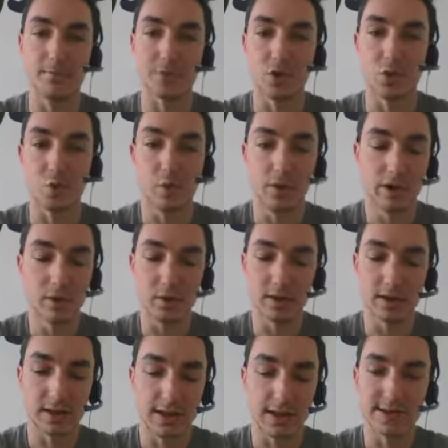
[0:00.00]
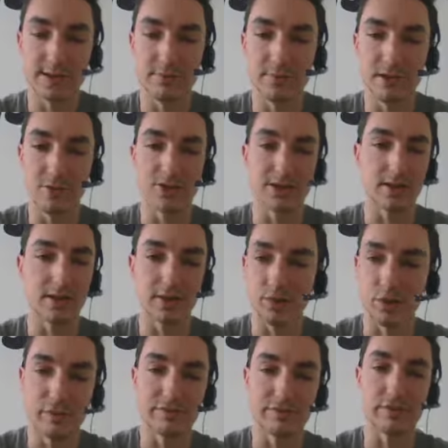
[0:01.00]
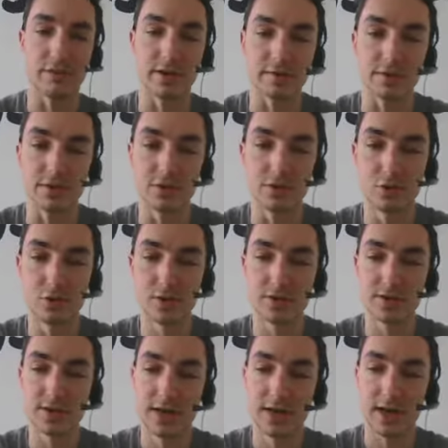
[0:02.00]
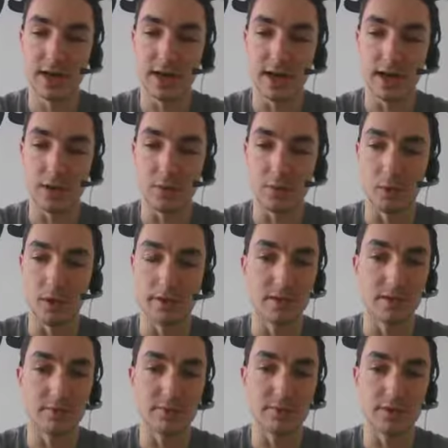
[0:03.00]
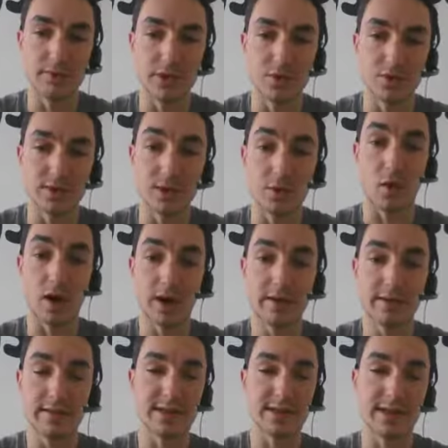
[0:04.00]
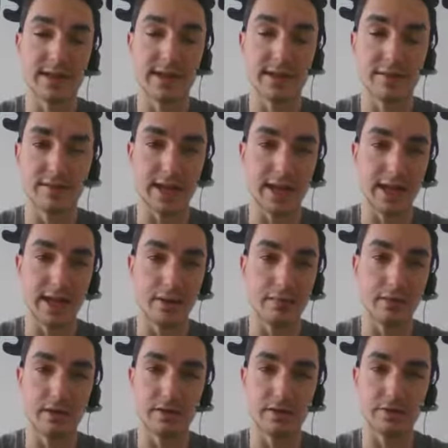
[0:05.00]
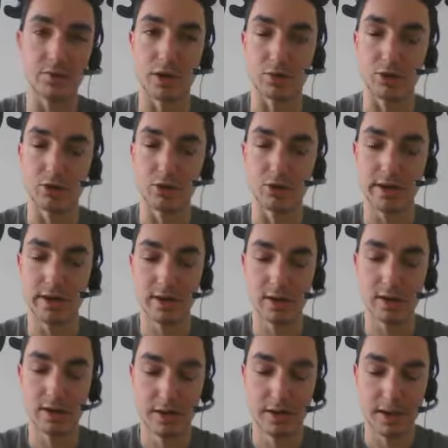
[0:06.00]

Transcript: We don't want clients to be using 3 or 4 different tools. We want them to be using one. That's kind of the aim of what we're doing here.